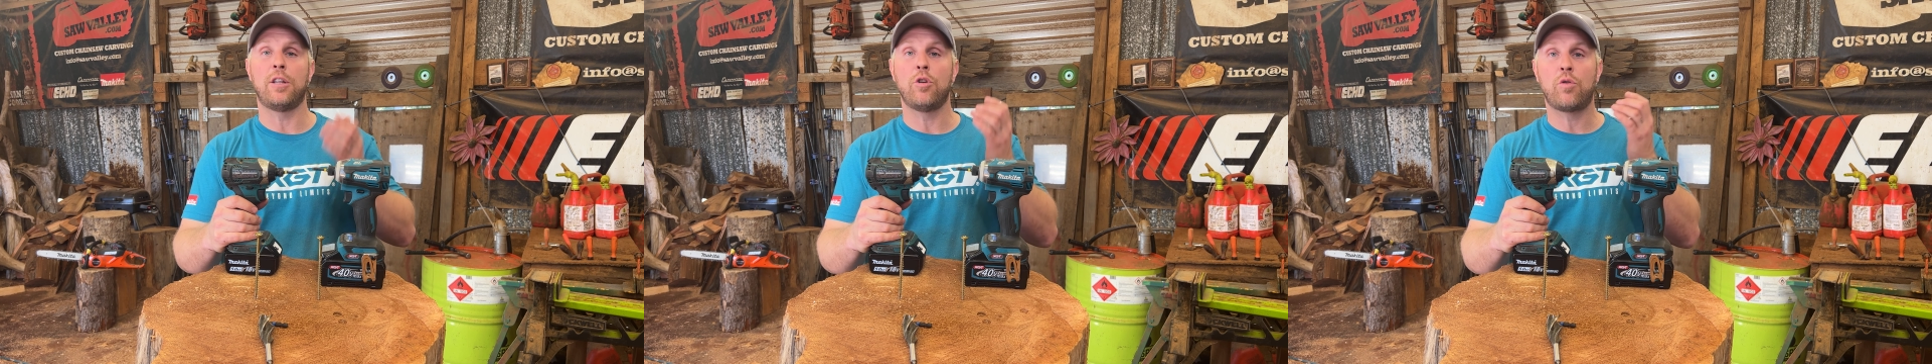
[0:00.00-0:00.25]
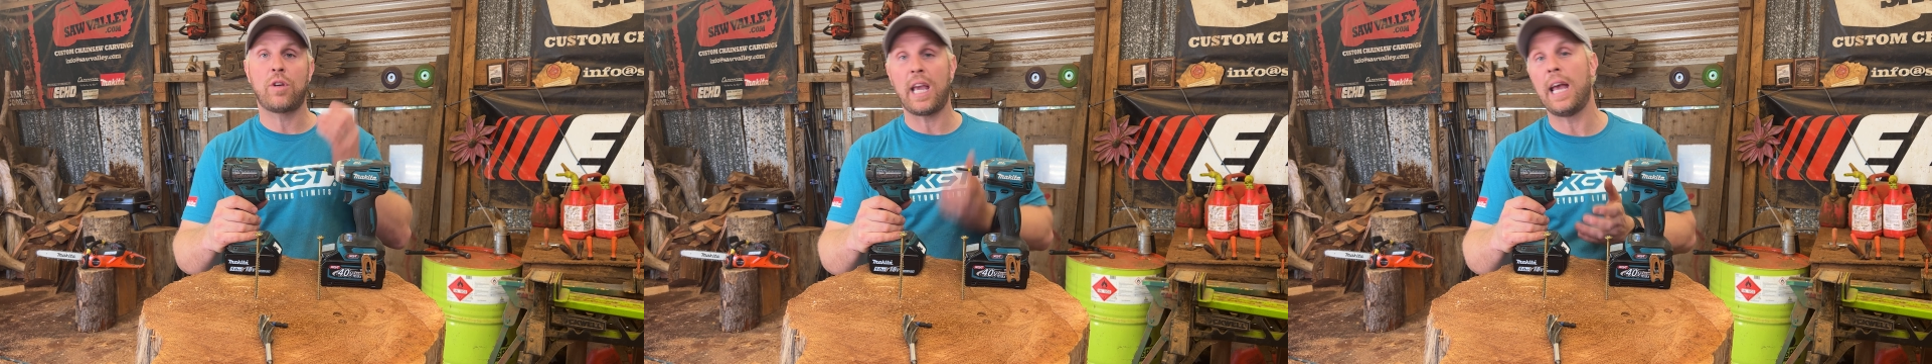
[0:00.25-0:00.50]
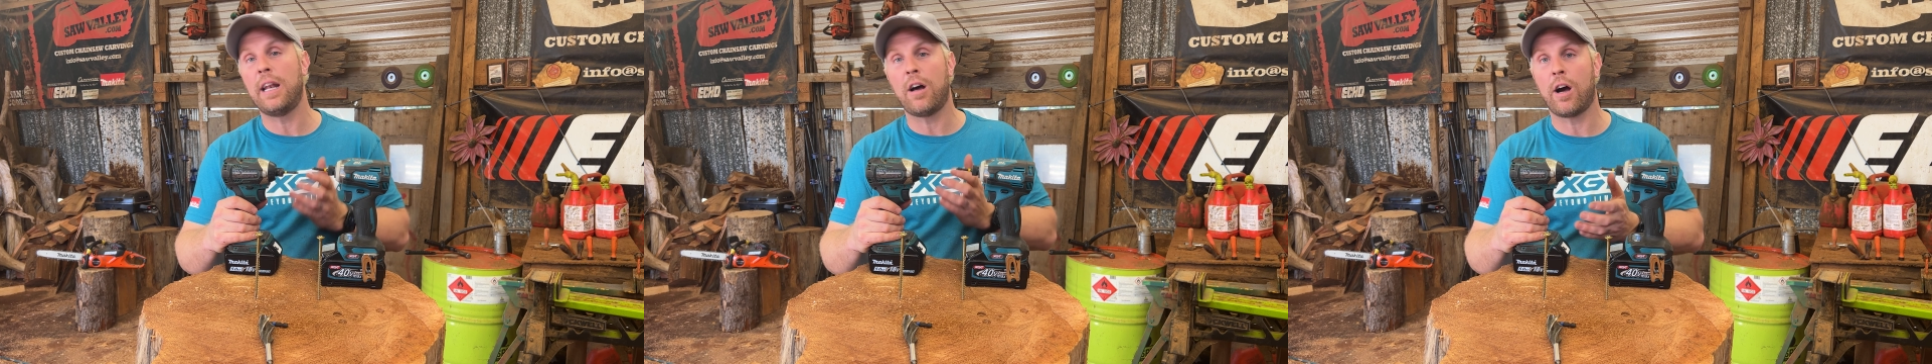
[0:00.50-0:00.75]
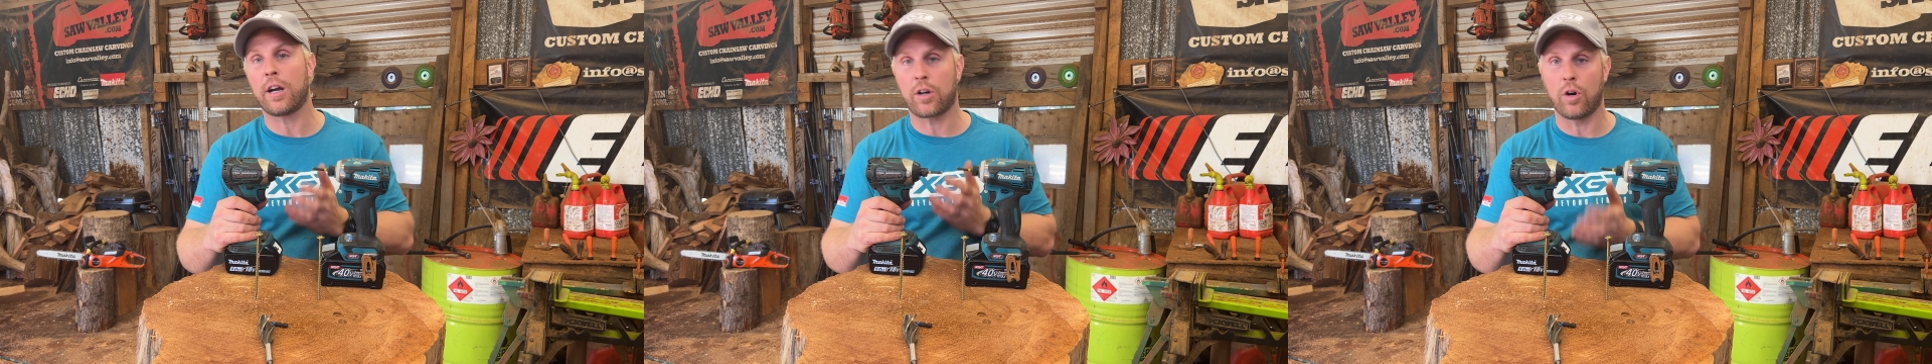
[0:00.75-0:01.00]
You
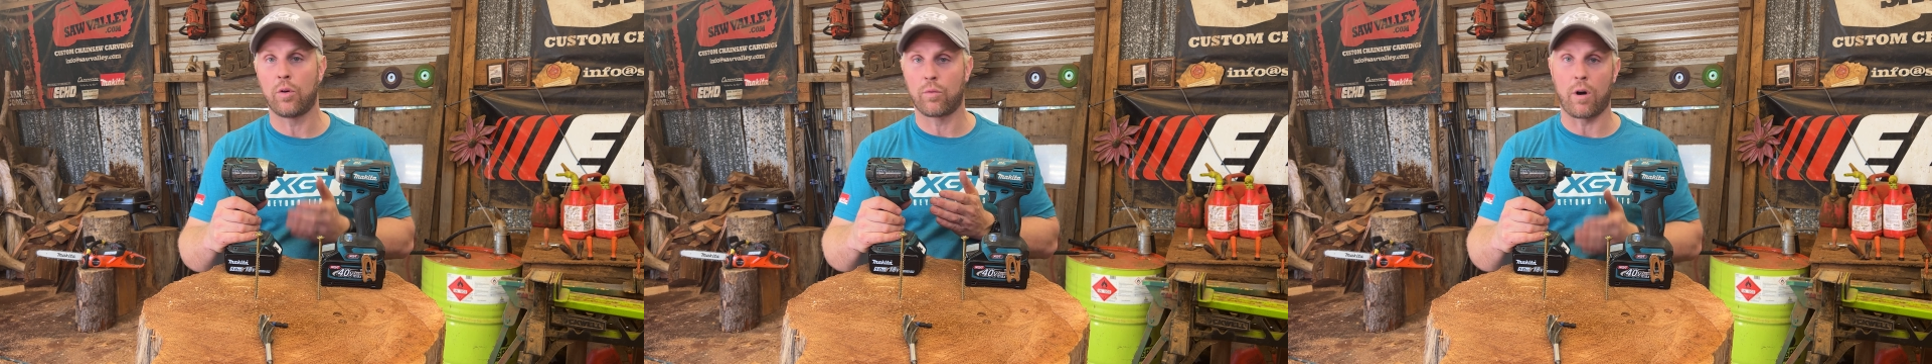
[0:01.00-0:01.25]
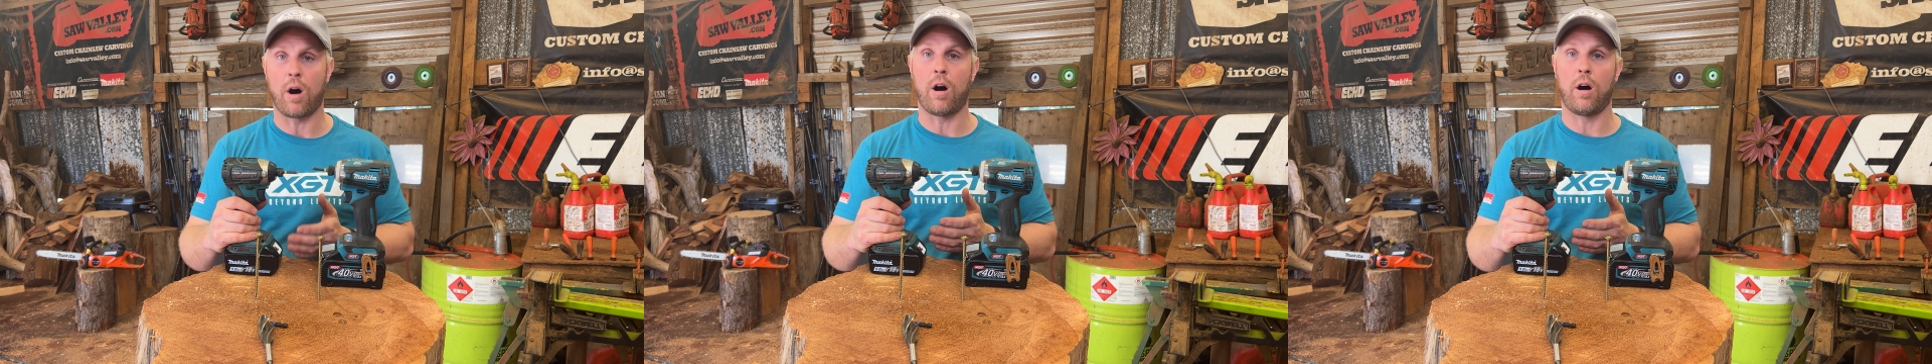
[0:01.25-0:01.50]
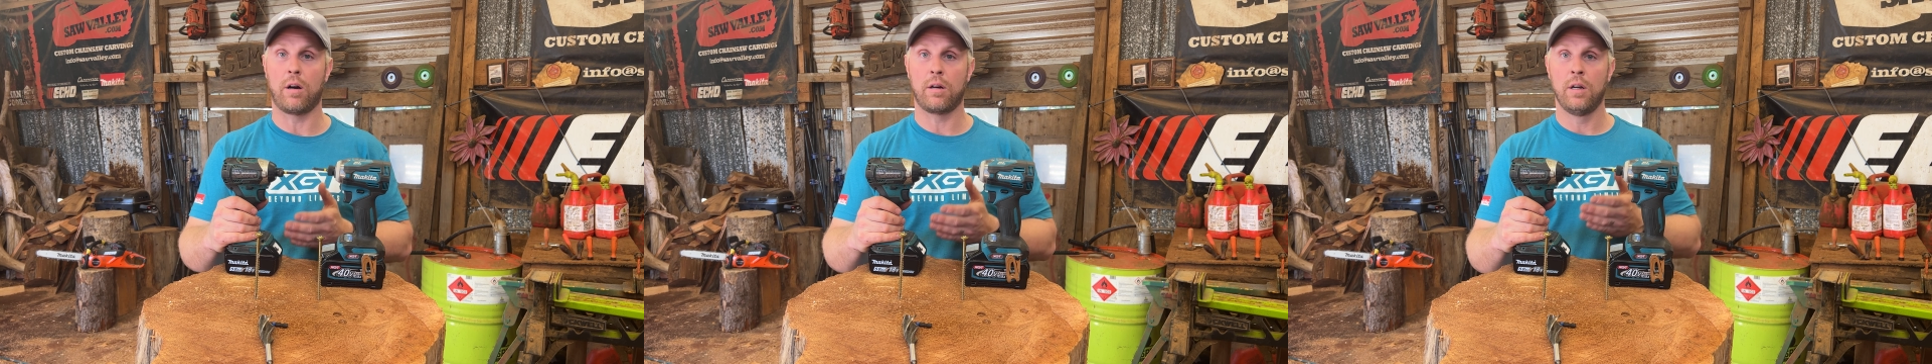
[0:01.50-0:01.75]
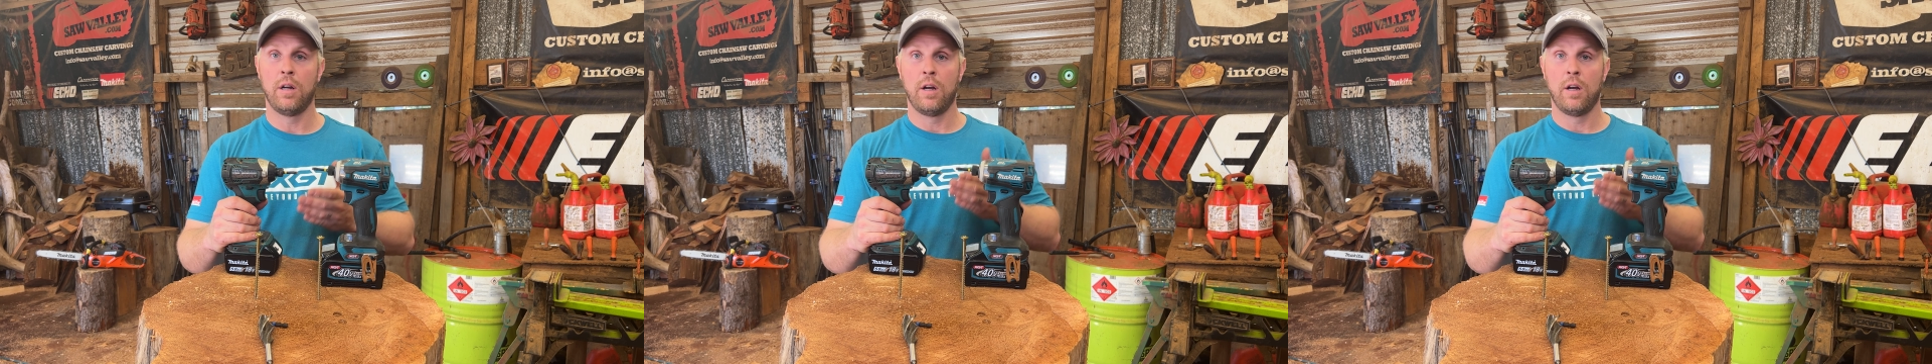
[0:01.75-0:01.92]
cannot go wrong